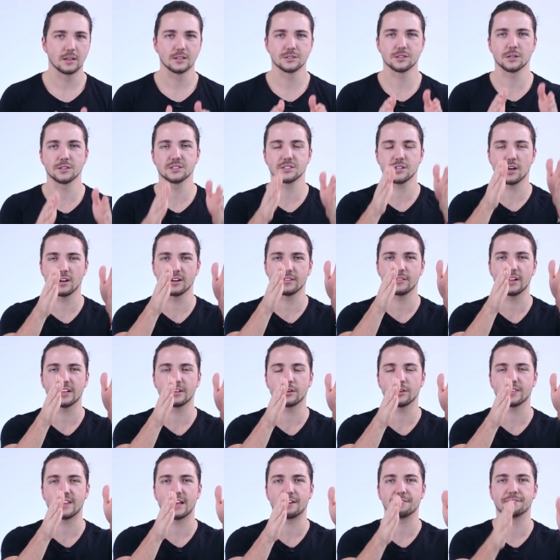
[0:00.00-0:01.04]
So it's kind of
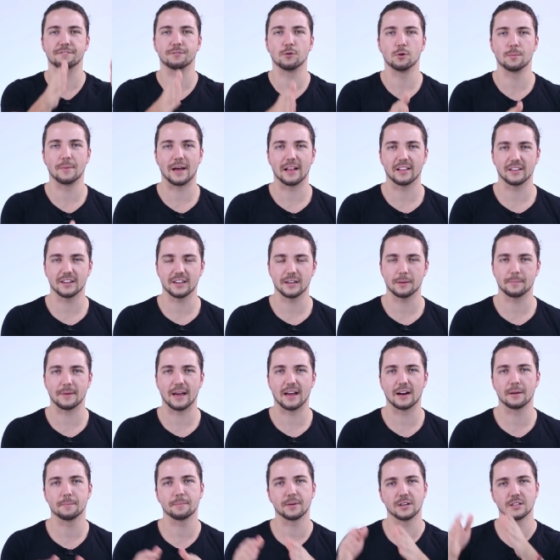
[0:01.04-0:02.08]
like got that formality
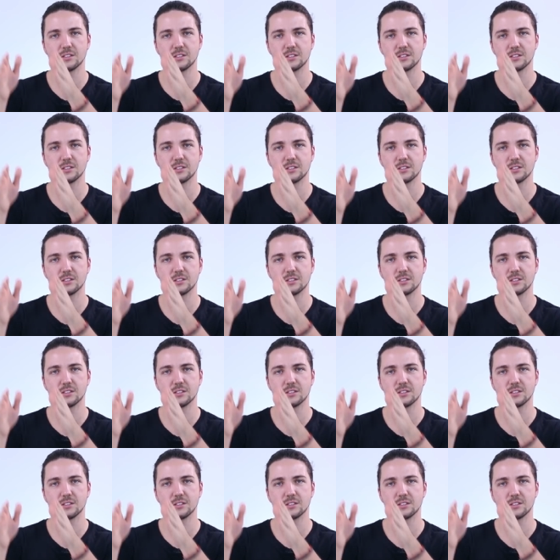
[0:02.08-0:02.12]
about it,